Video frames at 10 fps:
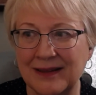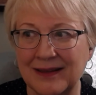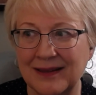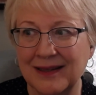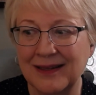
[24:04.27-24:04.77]

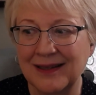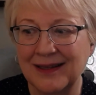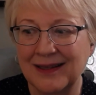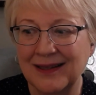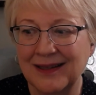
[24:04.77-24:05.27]
And
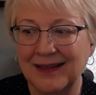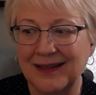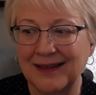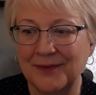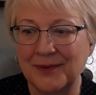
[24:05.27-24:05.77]

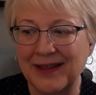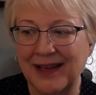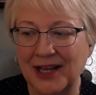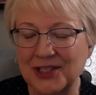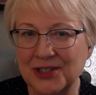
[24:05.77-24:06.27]
when
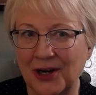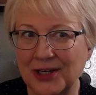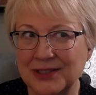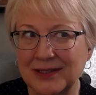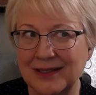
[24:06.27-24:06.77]
they got
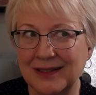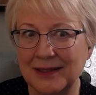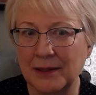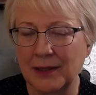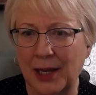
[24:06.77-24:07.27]
charged,
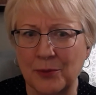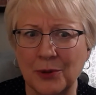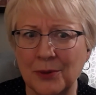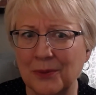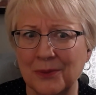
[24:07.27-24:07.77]
they're like,
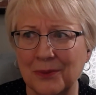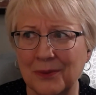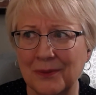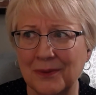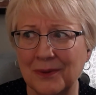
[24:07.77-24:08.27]
well,
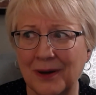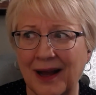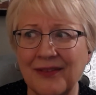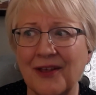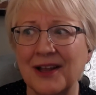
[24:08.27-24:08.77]

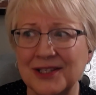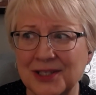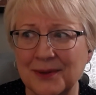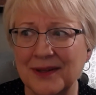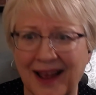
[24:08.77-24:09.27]
I thought
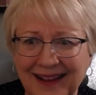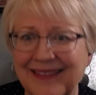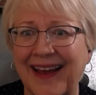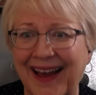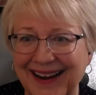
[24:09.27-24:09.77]
she would
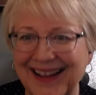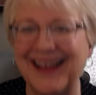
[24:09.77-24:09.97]
like that.